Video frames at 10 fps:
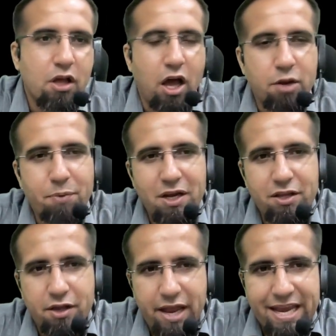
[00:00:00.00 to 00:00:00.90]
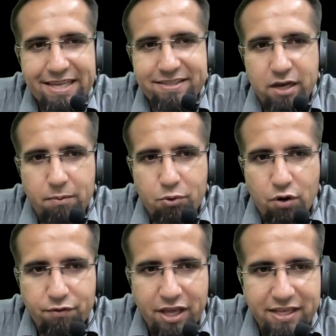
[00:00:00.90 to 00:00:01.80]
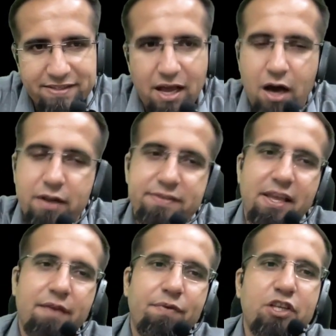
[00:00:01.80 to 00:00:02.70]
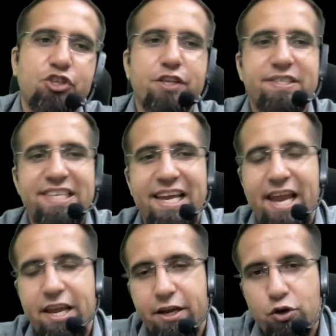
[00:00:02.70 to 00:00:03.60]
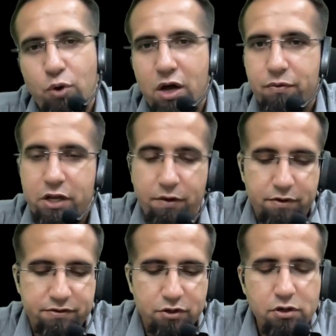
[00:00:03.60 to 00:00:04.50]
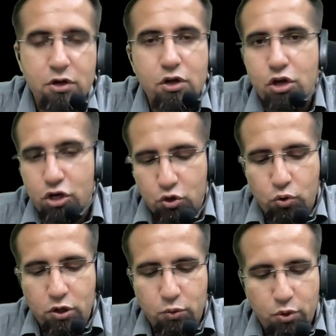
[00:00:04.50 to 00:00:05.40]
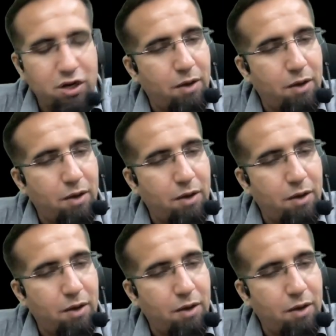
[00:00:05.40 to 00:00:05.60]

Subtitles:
I repeat, here n is the number of days, r is the efficiency, and n into r will give us the total work.